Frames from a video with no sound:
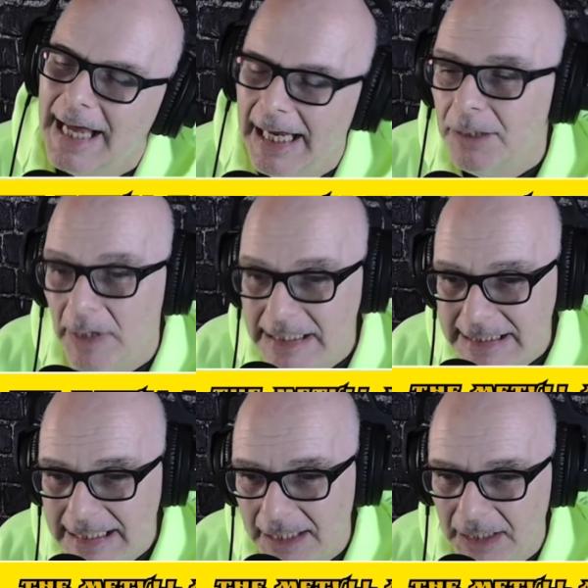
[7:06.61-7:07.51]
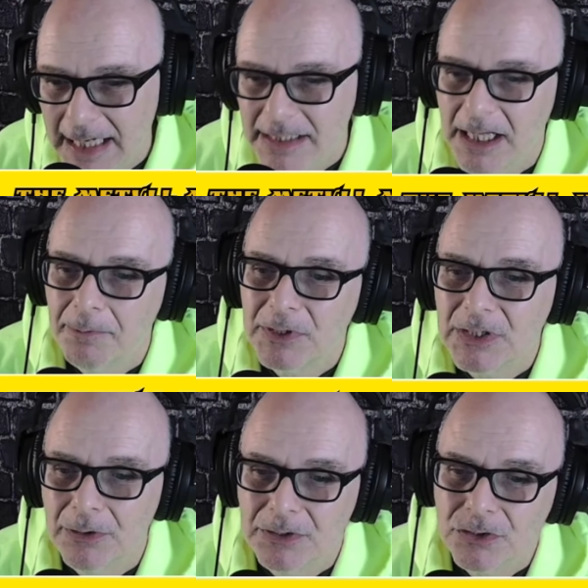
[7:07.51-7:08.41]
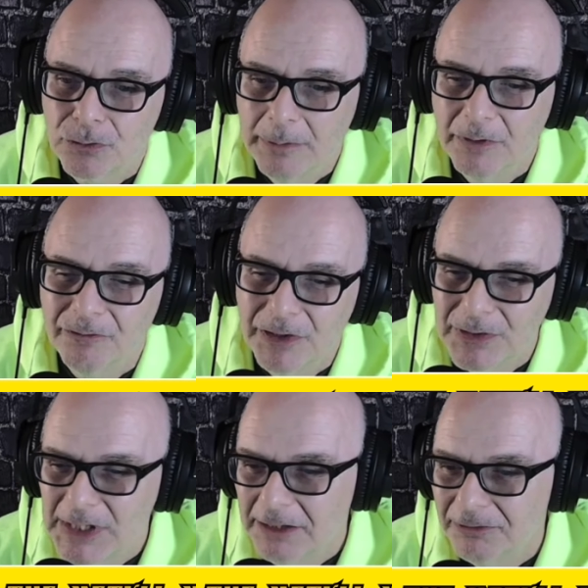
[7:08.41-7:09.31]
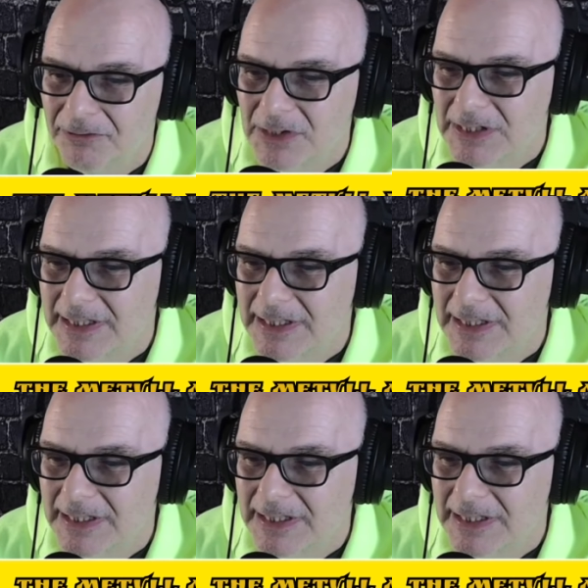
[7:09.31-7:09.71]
Anyway, see that last episode and stream them for yourself to